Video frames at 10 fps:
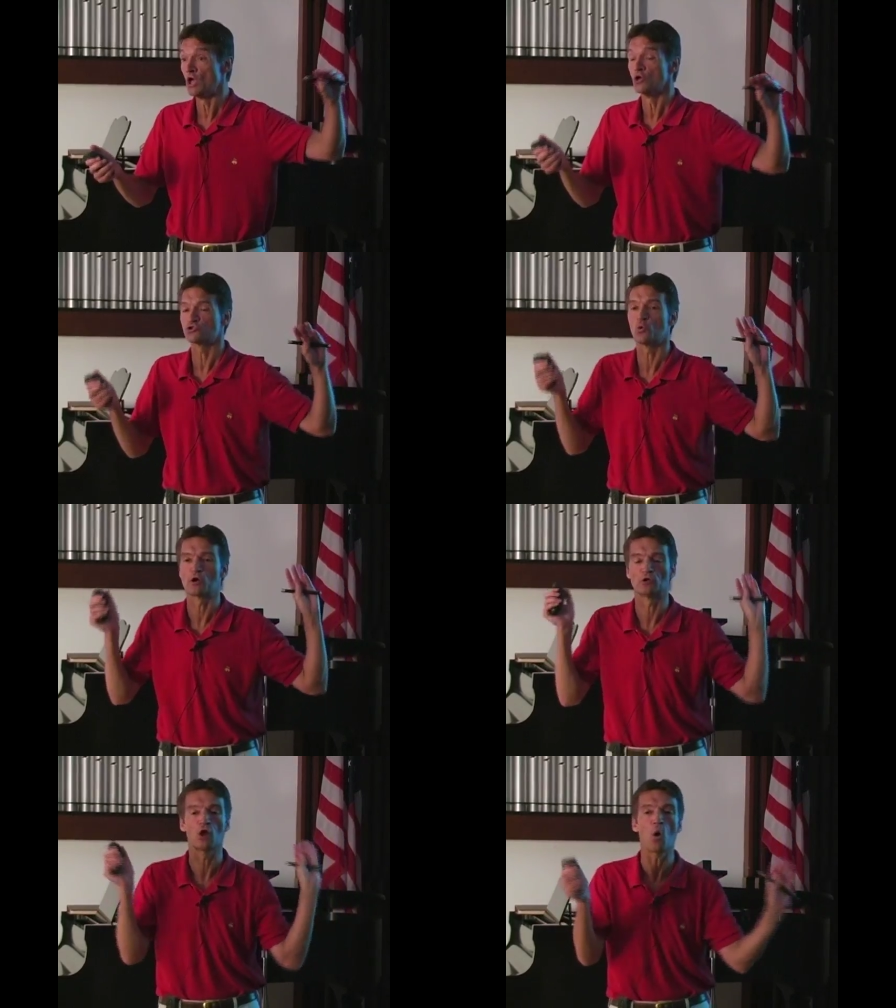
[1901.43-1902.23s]
So in
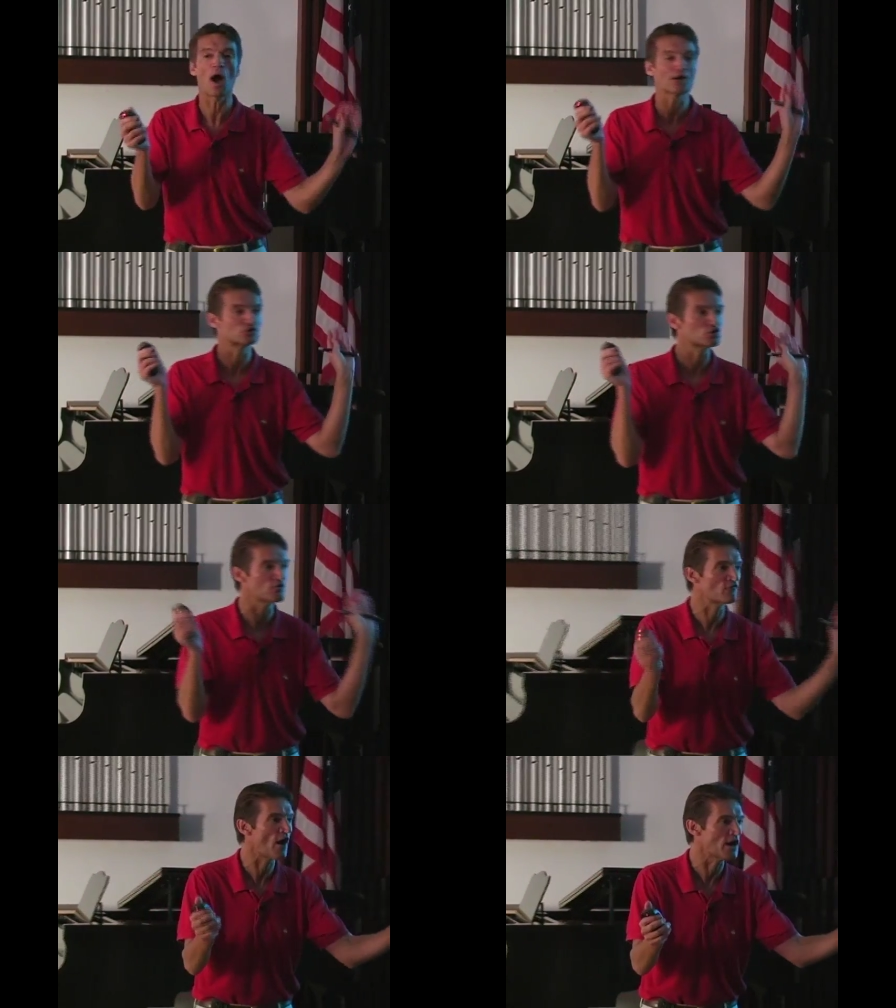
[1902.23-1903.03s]
a low oxygen
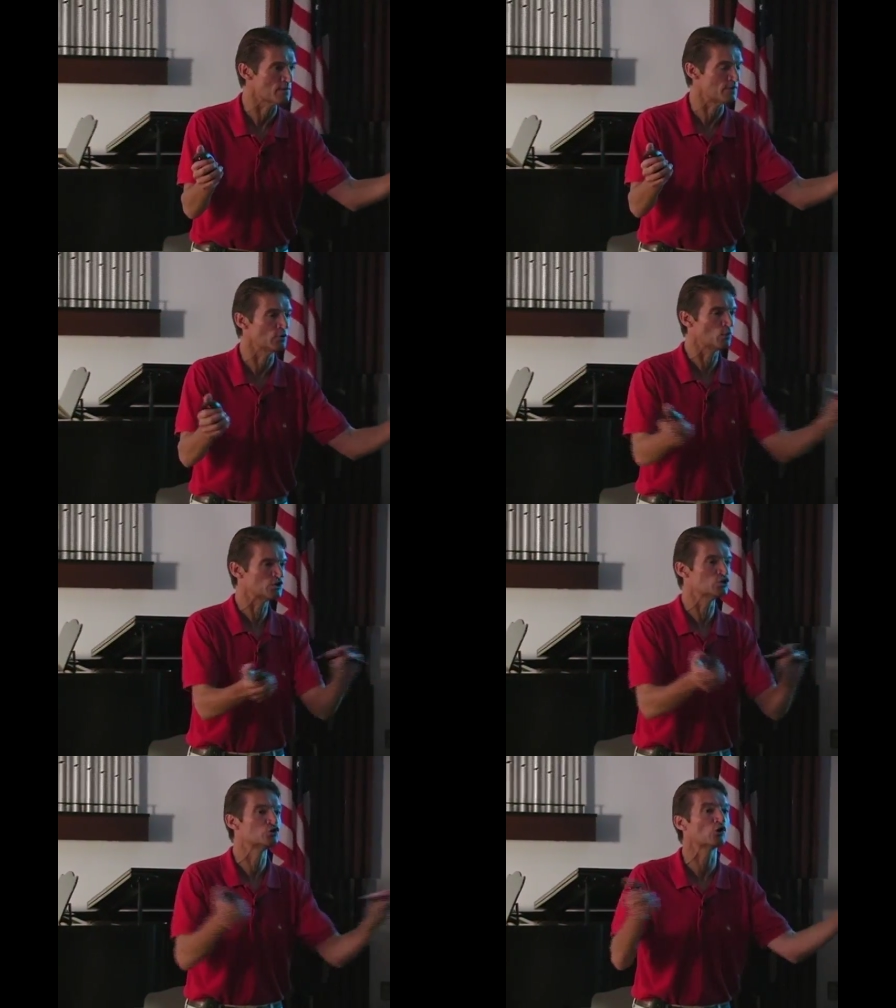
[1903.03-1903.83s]
environment,
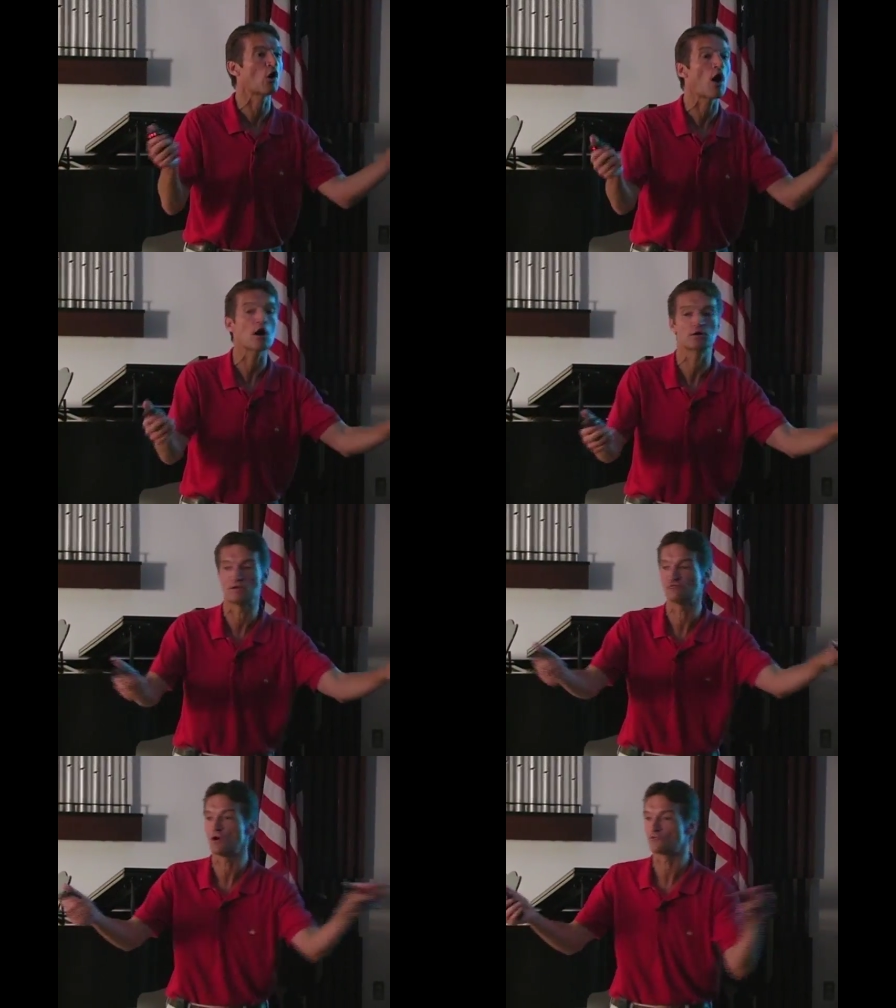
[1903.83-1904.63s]
which is your heart
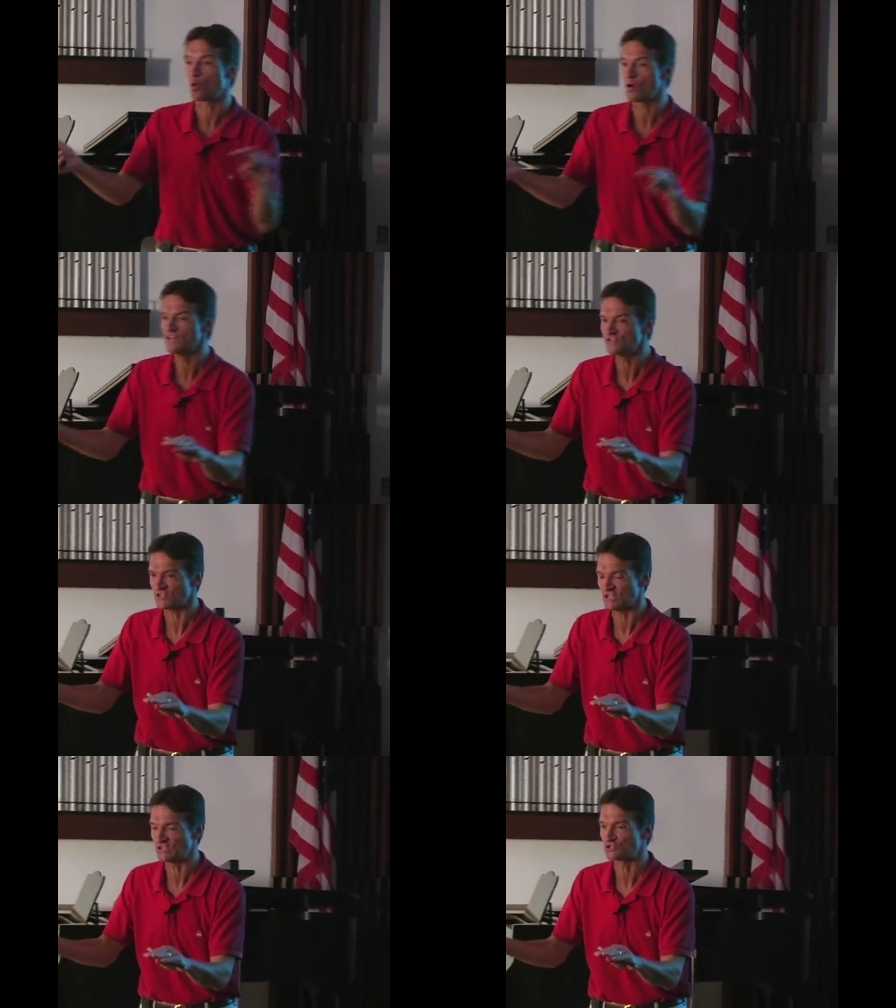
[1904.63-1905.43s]
if you have coronary
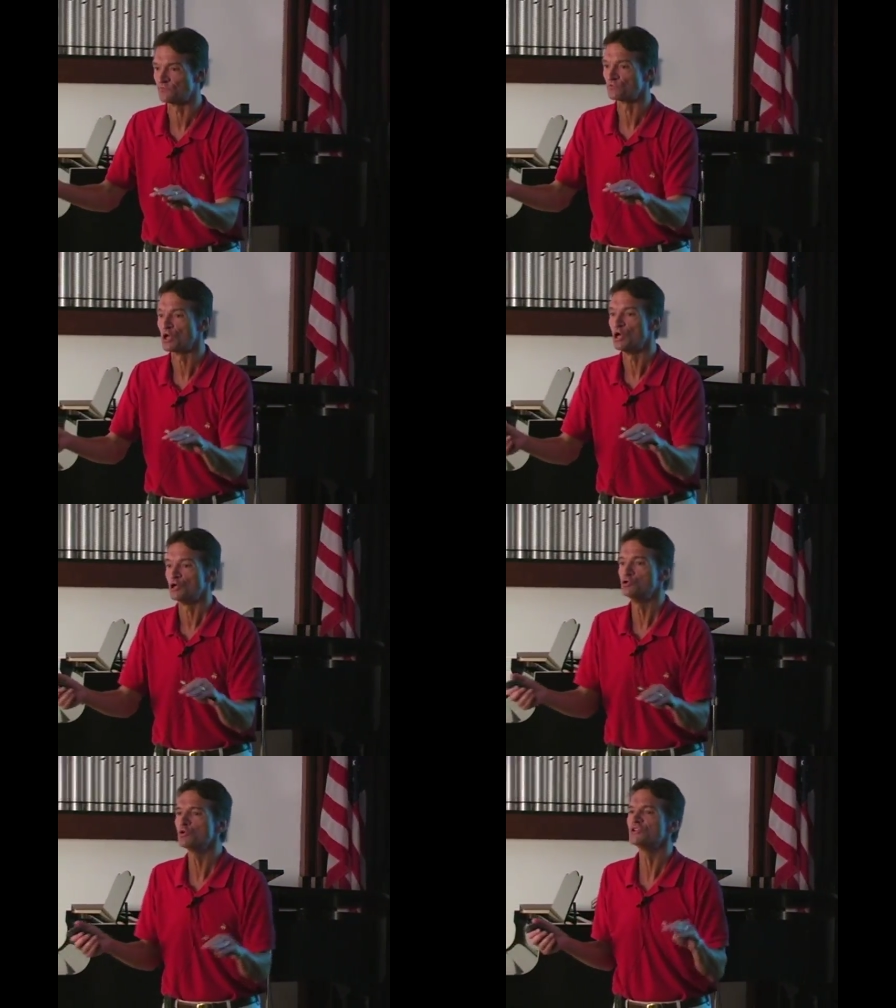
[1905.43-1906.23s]
disease,
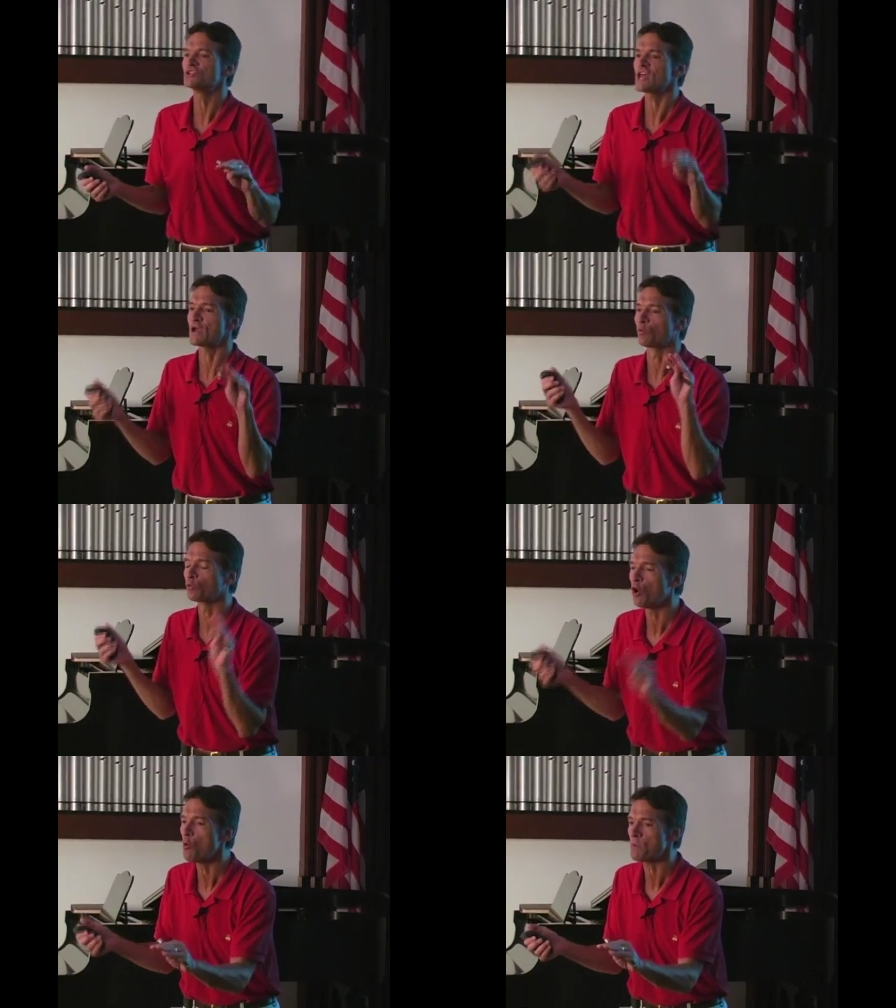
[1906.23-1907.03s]
you can stay
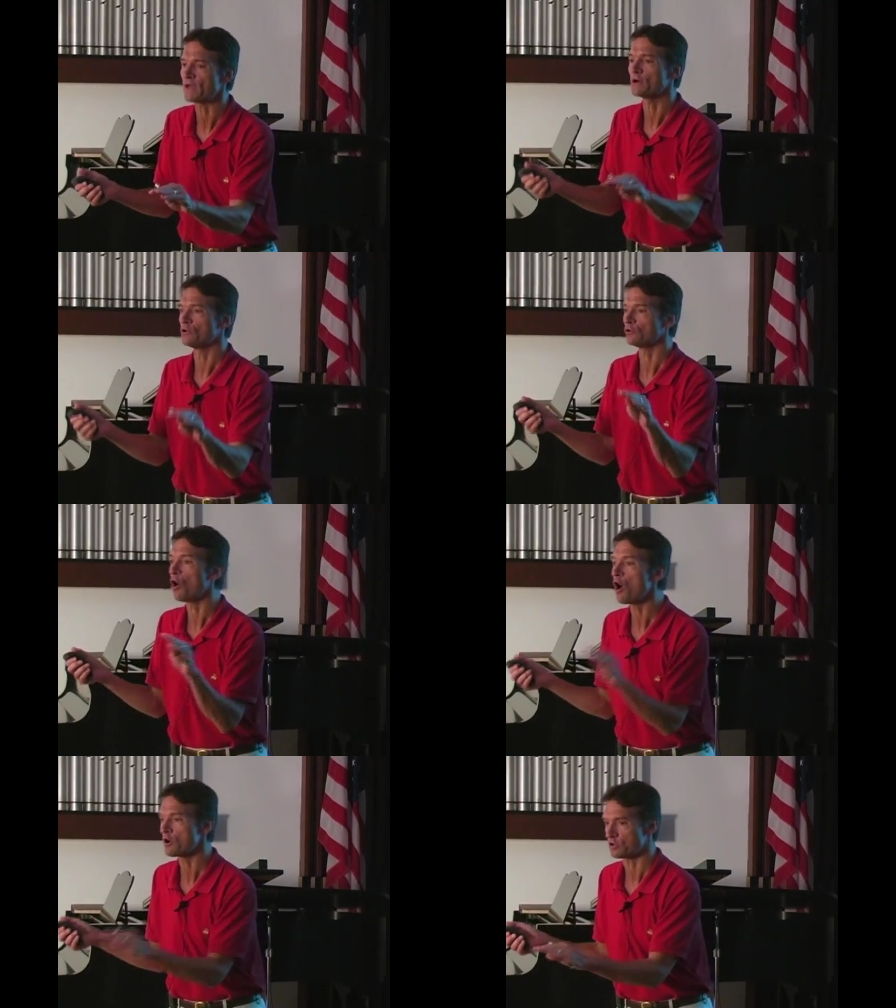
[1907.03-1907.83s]
aerobic
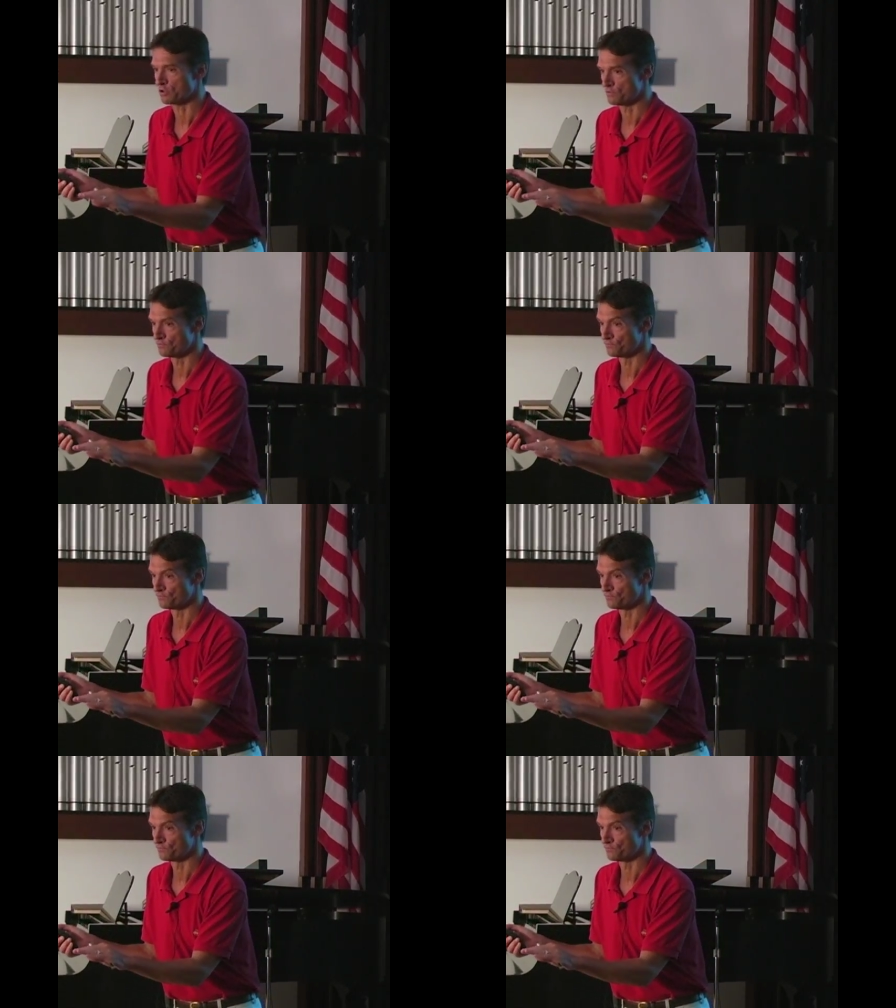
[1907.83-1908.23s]
longer.